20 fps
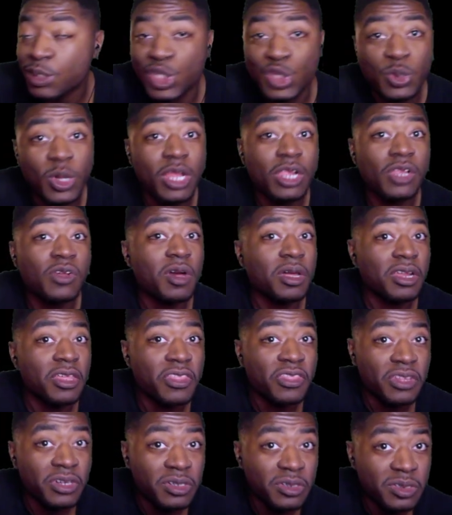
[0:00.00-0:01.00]
trailer on a
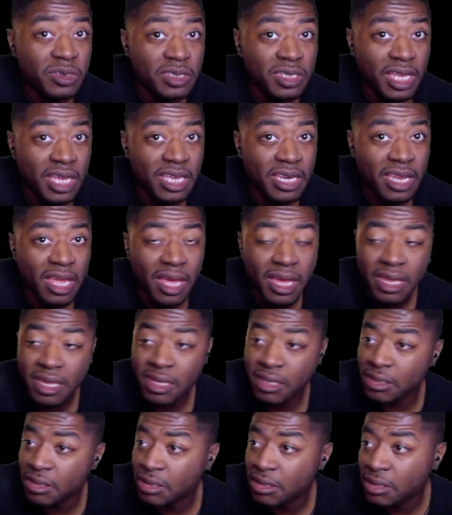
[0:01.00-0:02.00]
Thursday night?
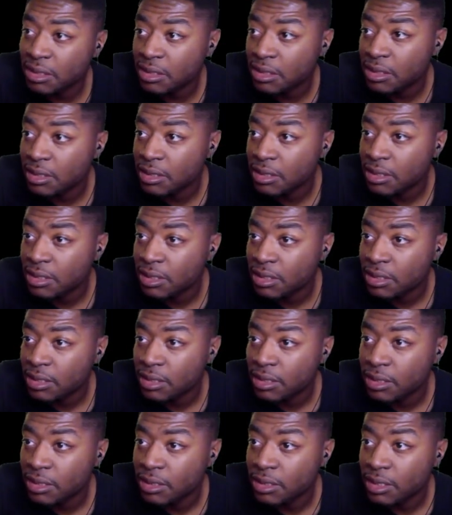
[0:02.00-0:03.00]

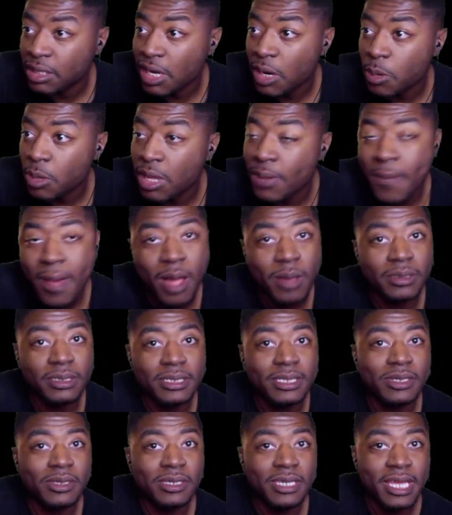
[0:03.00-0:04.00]
He don't come out
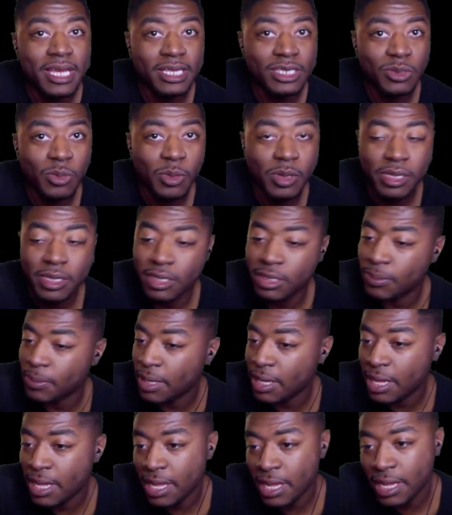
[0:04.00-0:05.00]
until next week,
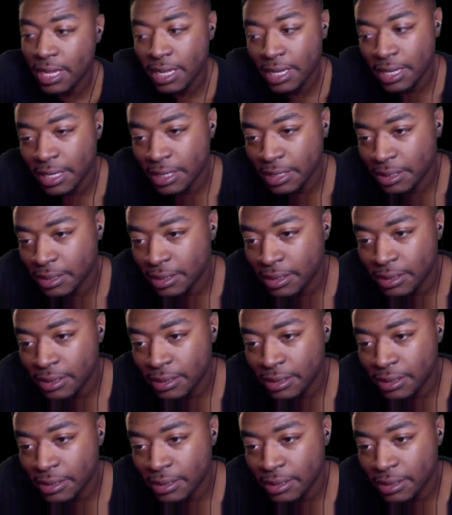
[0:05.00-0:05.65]
man.